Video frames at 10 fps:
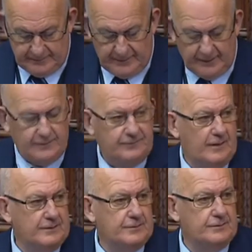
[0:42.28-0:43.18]
The
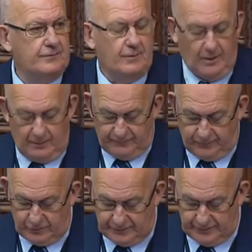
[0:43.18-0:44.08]
sacrifices of our
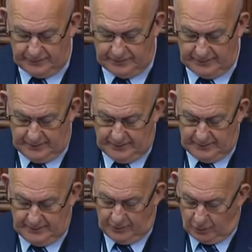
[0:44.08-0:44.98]
armed forces
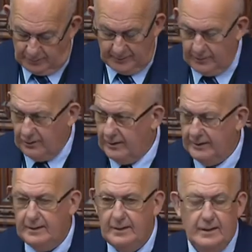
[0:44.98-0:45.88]
at home and
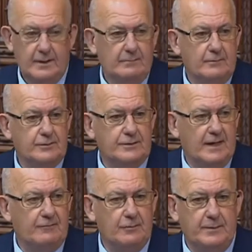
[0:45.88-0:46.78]
abroad must
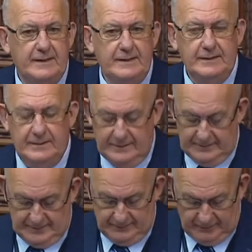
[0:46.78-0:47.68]
never be
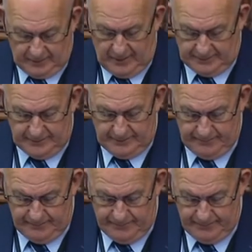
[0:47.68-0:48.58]
uh, forgotten.